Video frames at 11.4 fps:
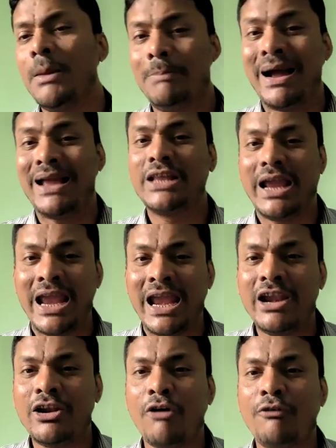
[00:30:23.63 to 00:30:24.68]
By the
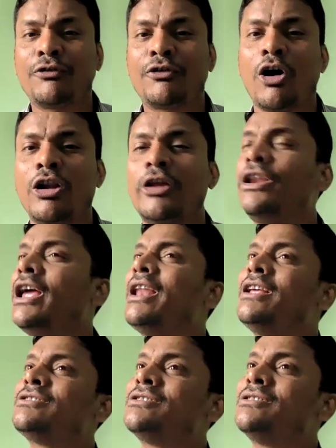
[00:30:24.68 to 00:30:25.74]
end of
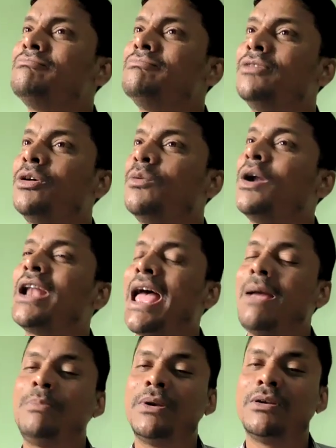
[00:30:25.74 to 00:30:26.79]
colonialism, what
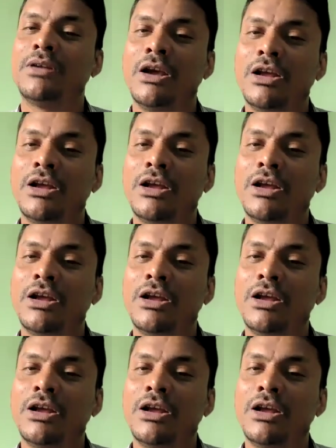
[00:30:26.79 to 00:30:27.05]
happened?